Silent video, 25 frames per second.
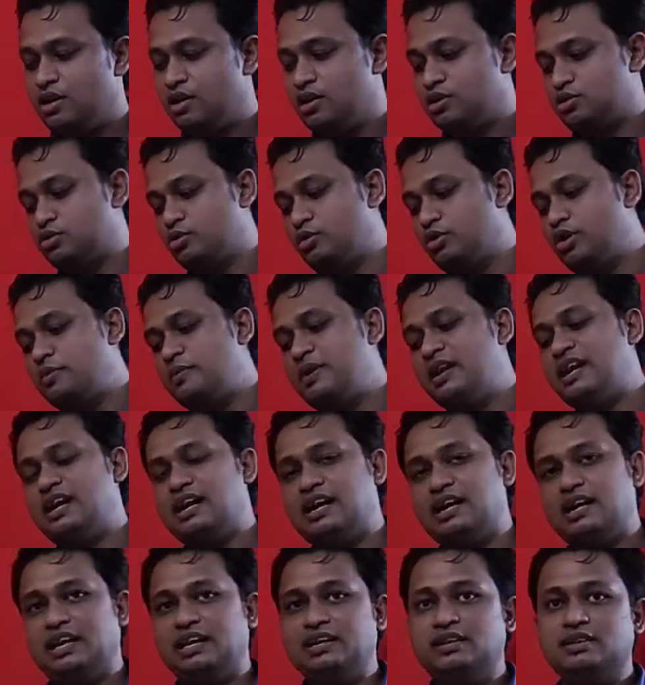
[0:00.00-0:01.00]
So we will be
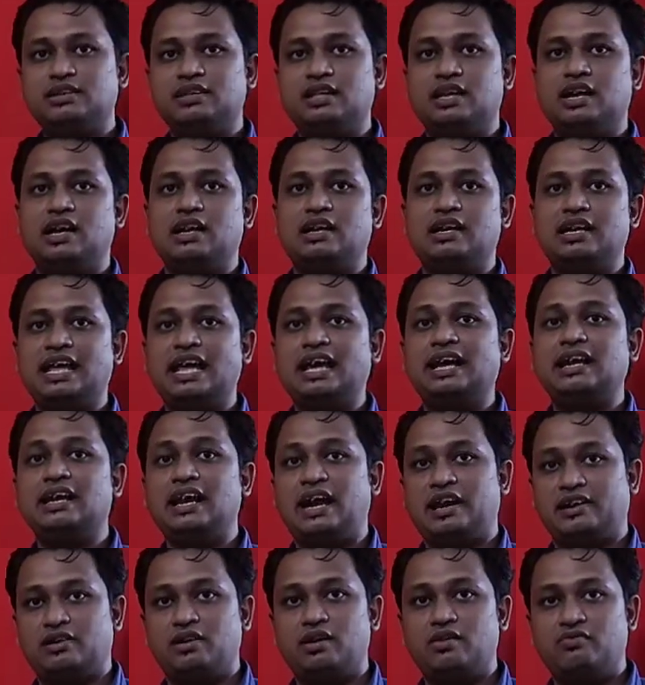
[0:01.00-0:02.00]
learning the neck
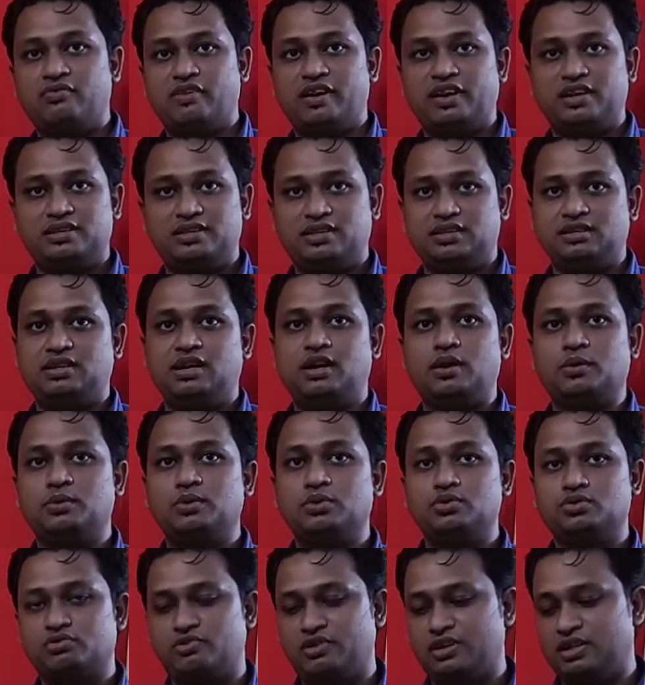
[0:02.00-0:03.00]
lateral flexors, how to
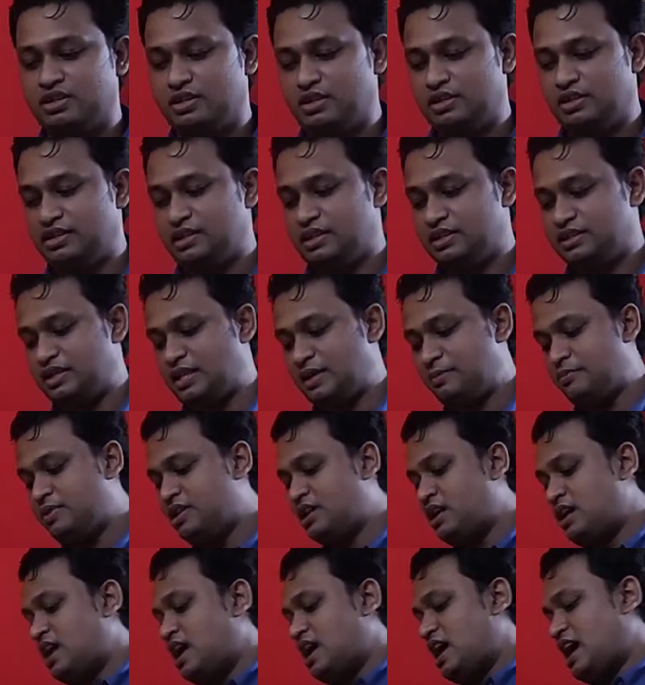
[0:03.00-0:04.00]
strengthen the
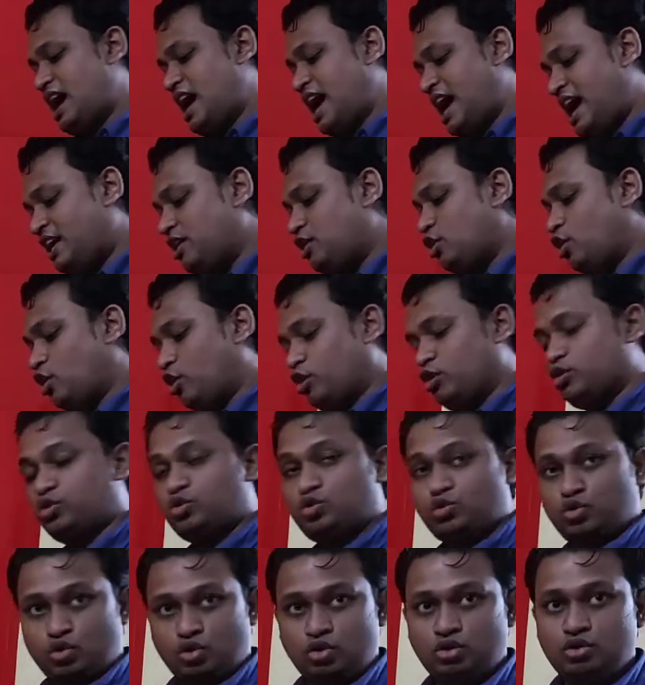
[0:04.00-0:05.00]
same, and
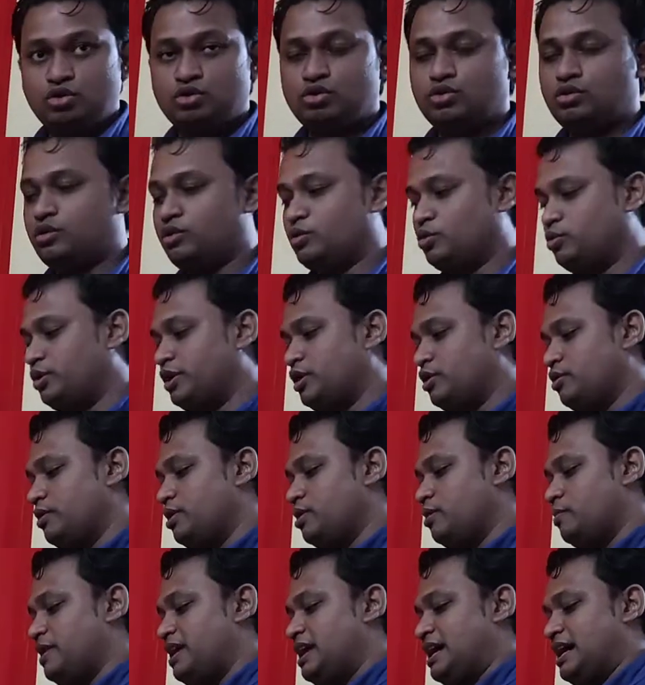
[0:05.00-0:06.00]
also we
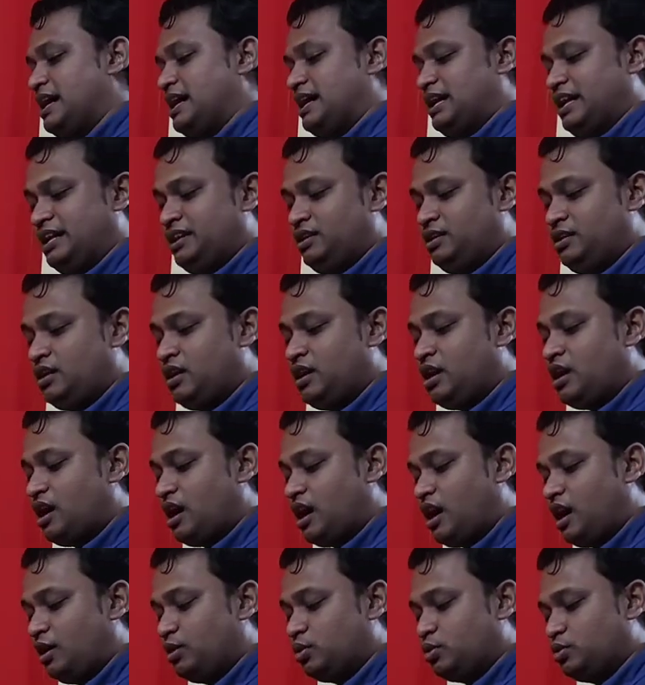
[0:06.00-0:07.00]
will be learning
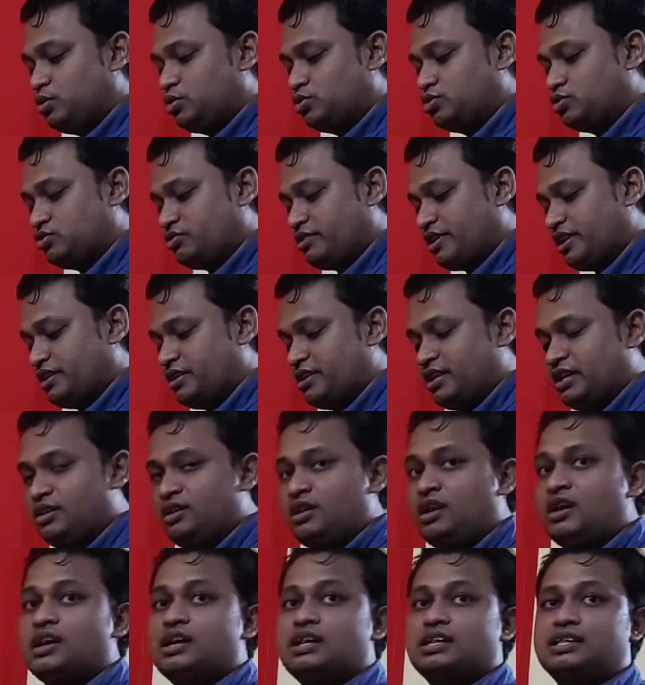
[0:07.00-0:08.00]
how to strengthen
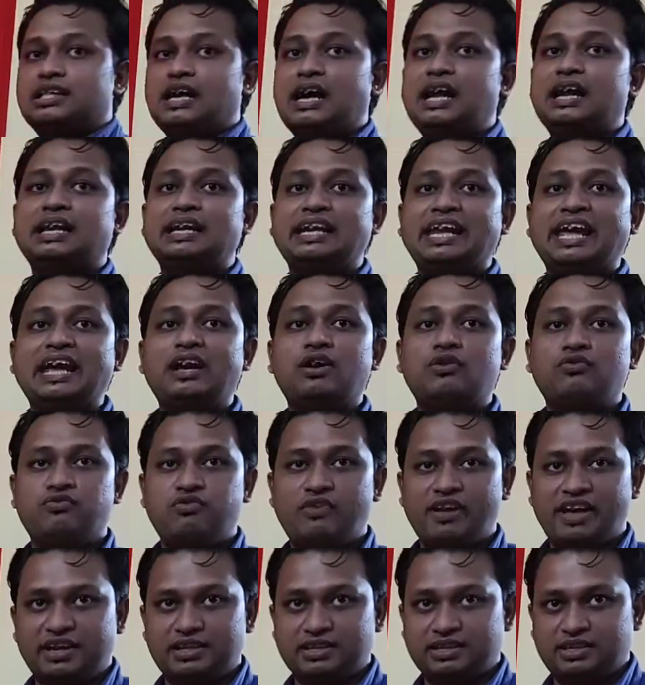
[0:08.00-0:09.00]
the neck
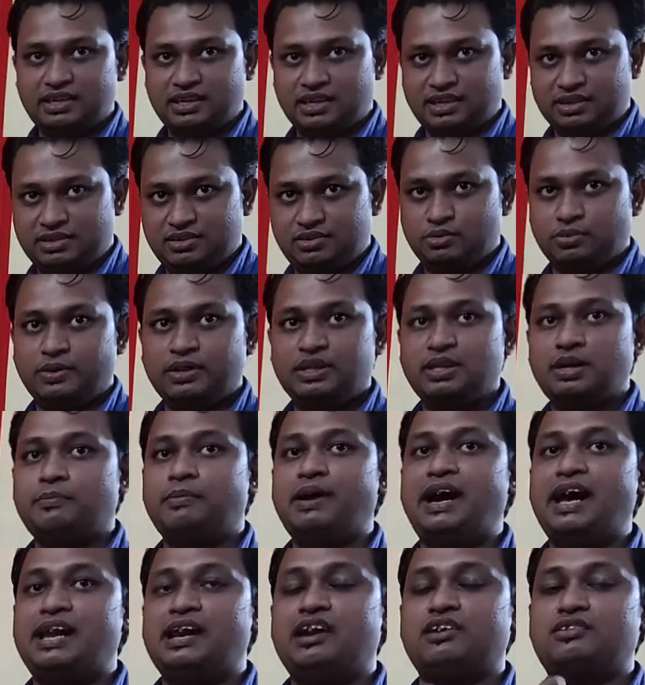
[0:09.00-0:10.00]
flexors. When the
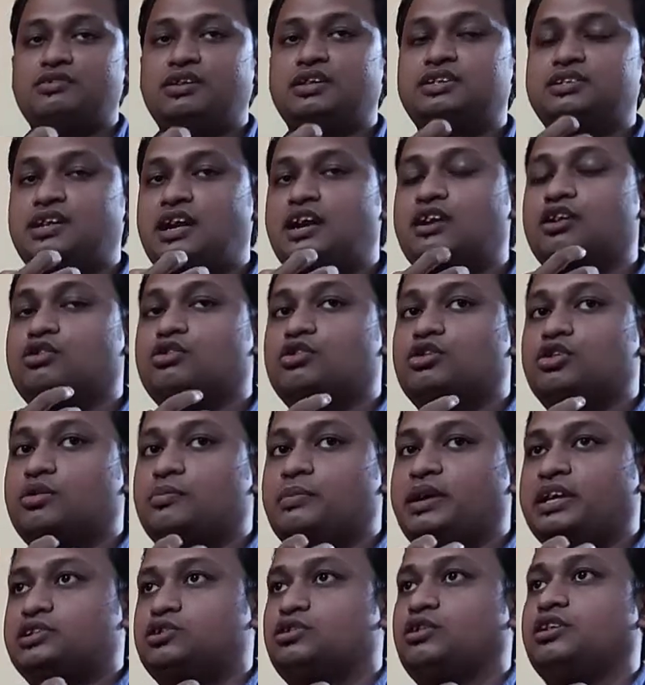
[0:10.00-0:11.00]
bilateral
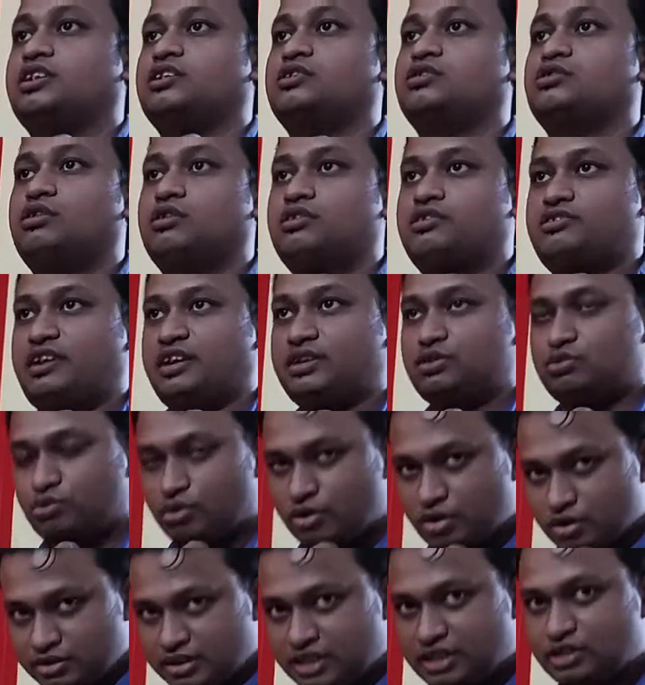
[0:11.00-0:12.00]
sternocleidomastoid contracts,
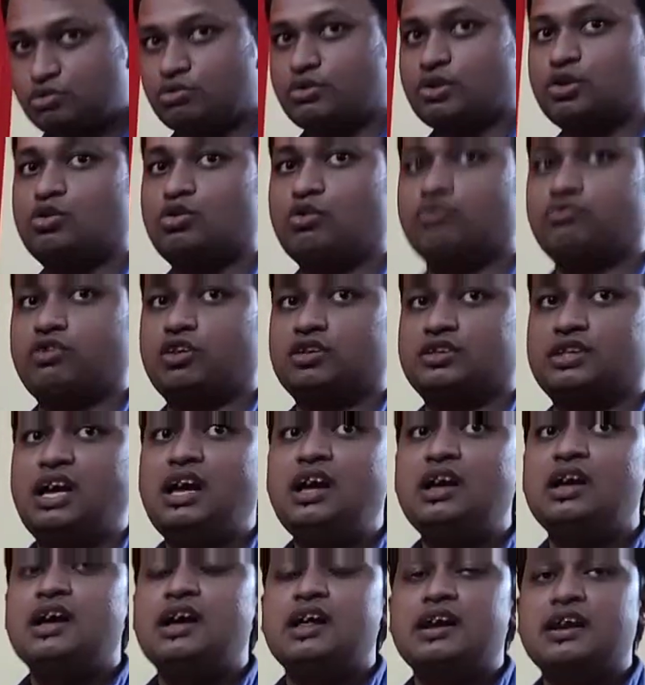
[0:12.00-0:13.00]
this will go for the
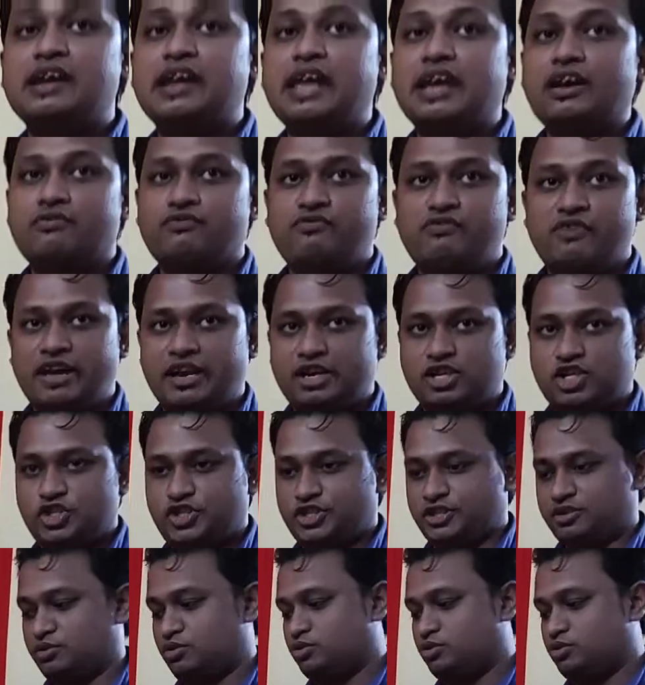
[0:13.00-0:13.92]
neck flexion.